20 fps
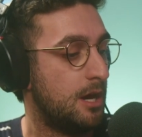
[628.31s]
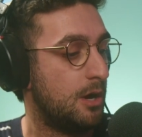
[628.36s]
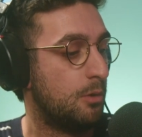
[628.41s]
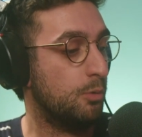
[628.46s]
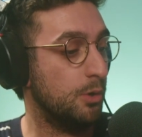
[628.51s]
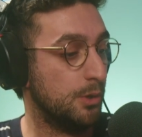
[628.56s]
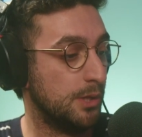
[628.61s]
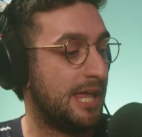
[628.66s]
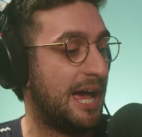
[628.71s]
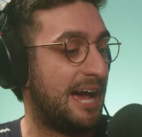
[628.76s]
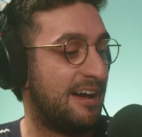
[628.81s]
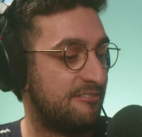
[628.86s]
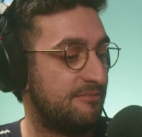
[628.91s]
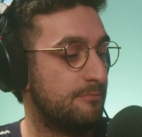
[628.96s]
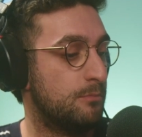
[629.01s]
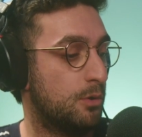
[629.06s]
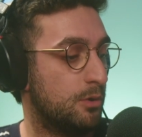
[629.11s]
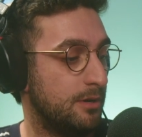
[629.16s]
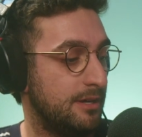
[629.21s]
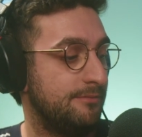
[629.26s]
will have
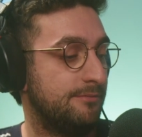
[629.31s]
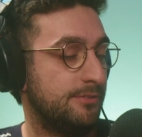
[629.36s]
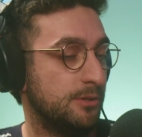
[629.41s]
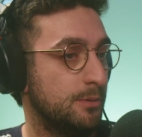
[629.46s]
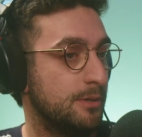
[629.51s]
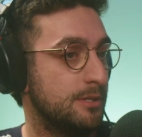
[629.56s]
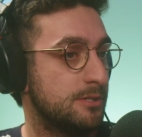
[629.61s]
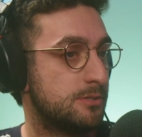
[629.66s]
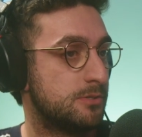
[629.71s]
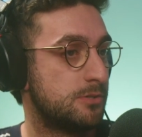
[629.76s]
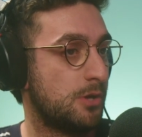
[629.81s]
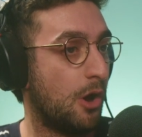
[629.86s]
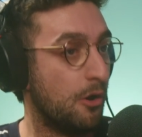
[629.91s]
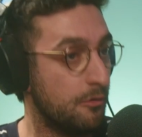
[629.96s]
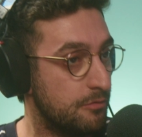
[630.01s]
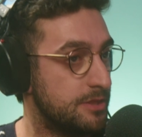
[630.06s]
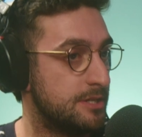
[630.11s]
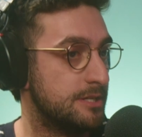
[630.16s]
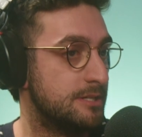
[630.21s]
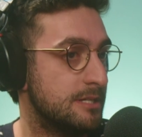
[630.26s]
more influence
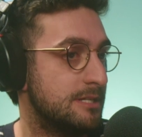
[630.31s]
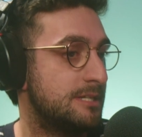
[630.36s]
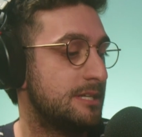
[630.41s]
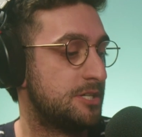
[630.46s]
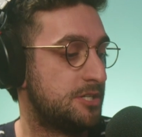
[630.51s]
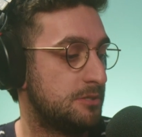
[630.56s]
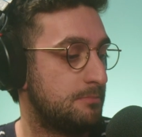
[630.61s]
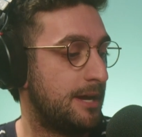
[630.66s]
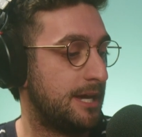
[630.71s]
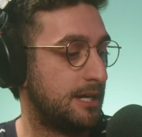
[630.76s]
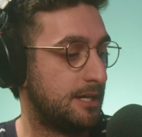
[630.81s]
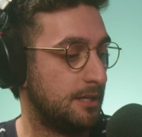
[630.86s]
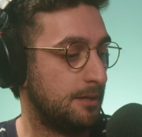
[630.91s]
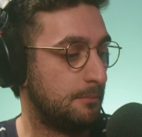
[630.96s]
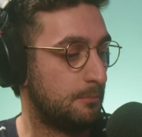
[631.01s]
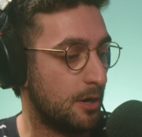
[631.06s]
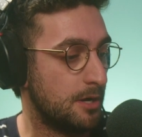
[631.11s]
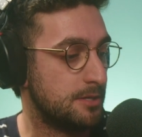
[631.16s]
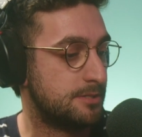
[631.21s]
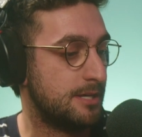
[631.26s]
over the decision-making
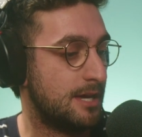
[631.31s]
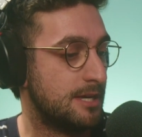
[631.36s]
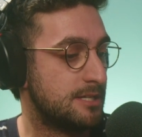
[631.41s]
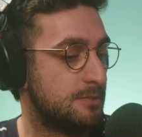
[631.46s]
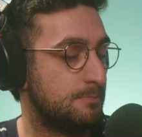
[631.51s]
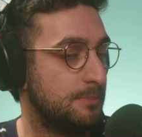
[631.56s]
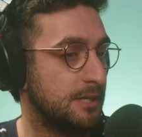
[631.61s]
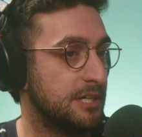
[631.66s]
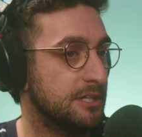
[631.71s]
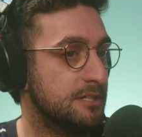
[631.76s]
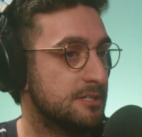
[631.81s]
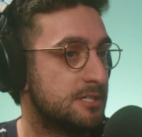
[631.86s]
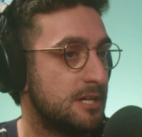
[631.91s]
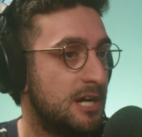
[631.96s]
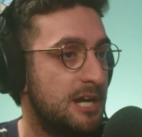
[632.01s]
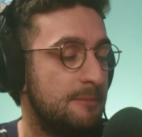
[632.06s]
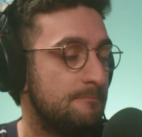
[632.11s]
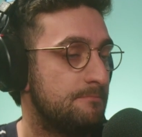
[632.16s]
process because